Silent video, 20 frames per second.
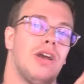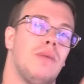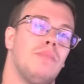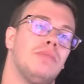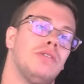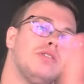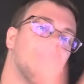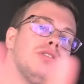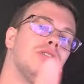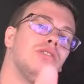
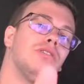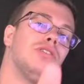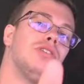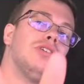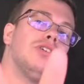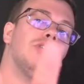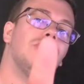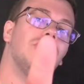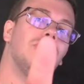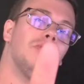Episode
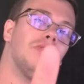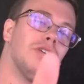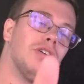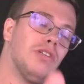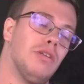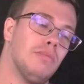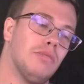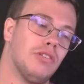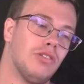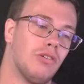2. The first
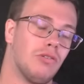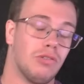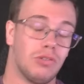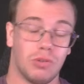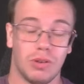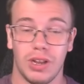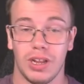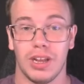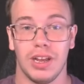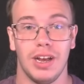episode was
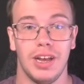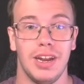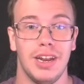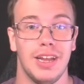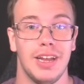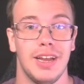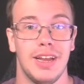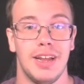really good.